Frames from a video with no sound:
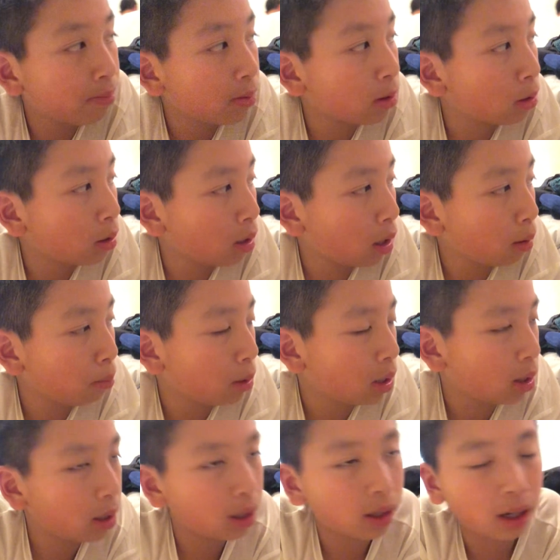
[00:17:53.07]
Let me
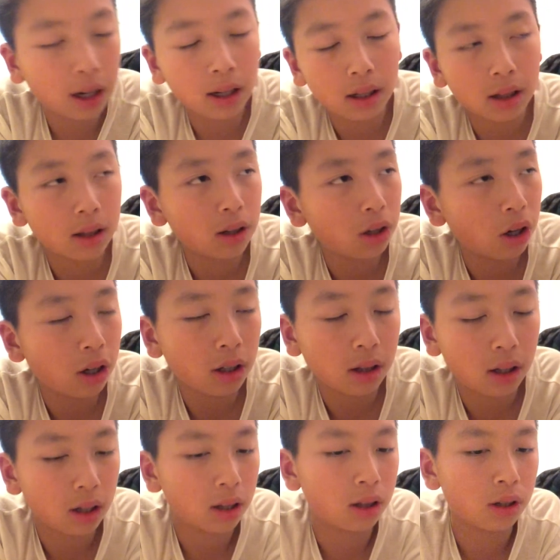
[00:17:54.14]
think. I thought
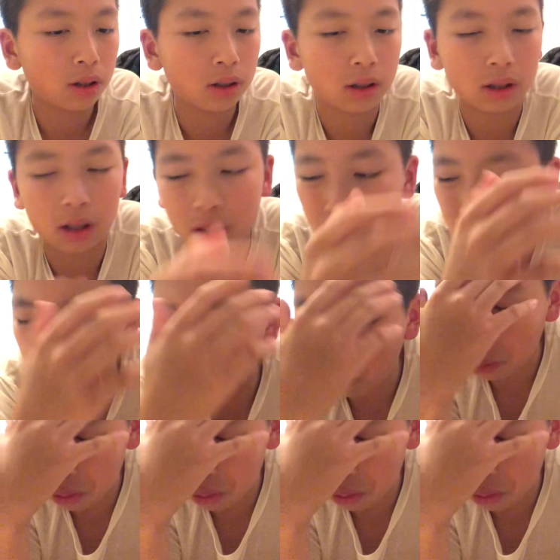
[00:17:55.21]
that there's like one